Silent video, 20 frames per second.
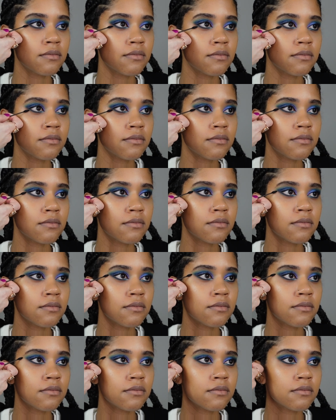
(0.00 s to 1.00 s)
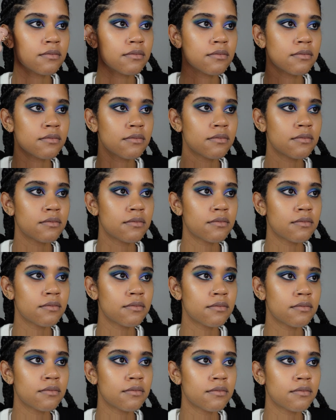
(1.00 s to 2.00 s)

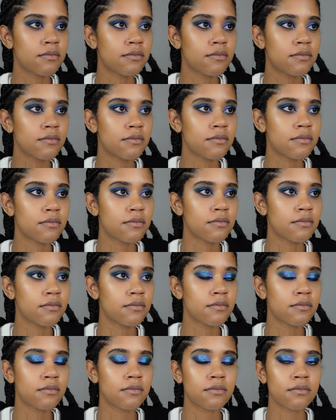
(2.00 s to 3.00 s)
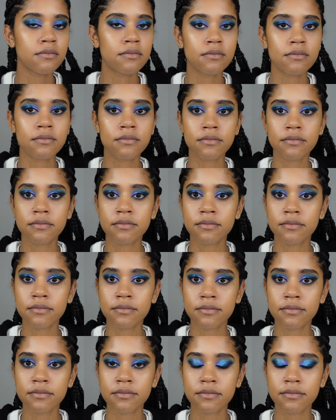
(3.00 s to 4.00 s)

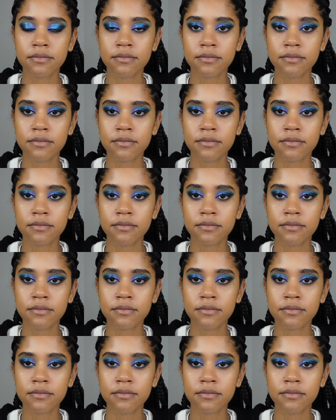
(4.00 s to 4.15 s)
(no one is talking)